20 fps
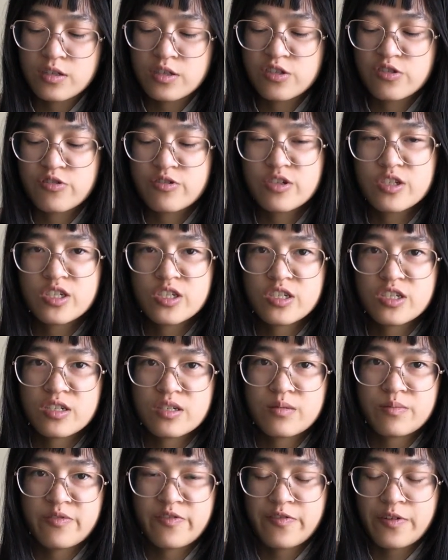scrunched
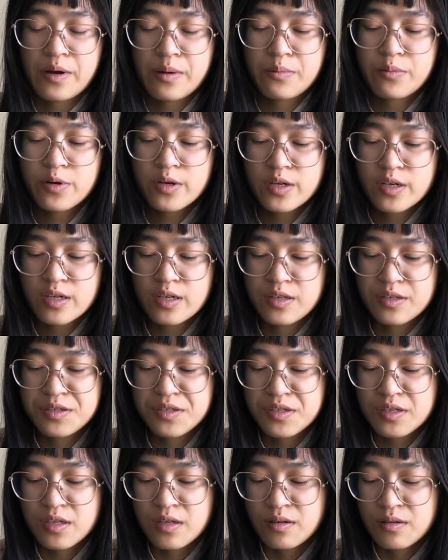fabric is